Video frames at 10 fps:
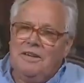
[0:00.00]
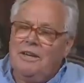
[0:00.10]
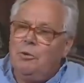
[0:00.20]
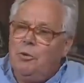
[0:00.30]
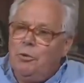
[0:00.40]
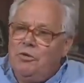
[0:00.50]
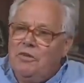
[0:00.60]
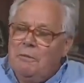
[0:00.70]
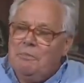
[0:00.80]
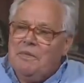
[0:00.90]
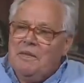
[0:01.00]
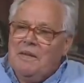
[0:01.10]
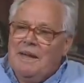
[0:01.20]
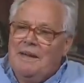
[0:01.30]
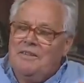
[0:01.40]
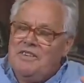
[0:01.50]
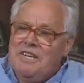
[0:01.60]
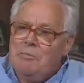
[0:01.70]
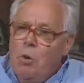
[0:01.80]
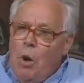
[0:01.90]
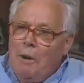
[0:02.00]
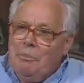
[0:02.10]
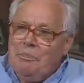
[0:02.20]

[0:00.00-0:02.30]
Gilgud and Seymour.